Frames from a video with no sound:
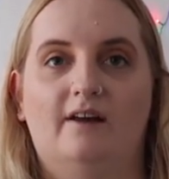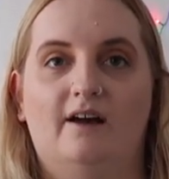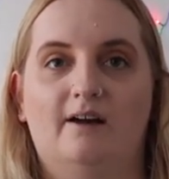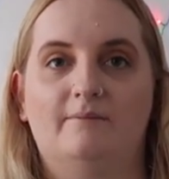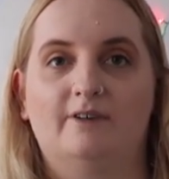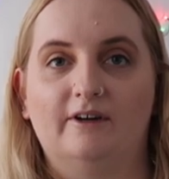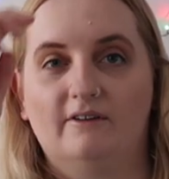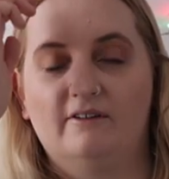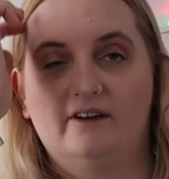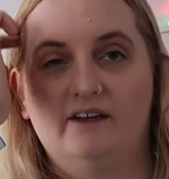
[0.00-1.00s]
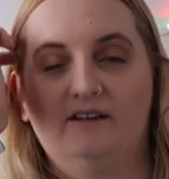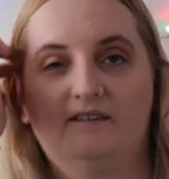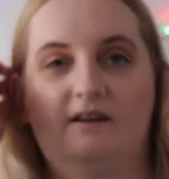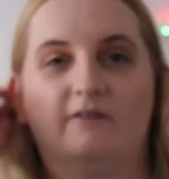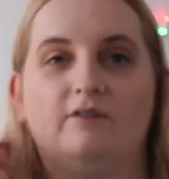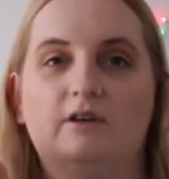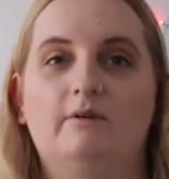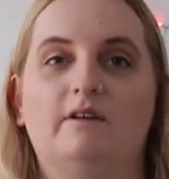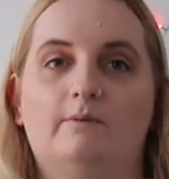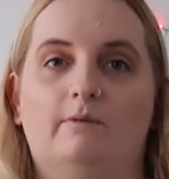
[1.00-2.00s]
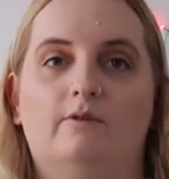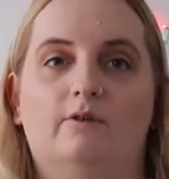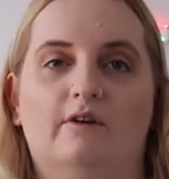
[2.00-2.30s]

dungarees a few weeks before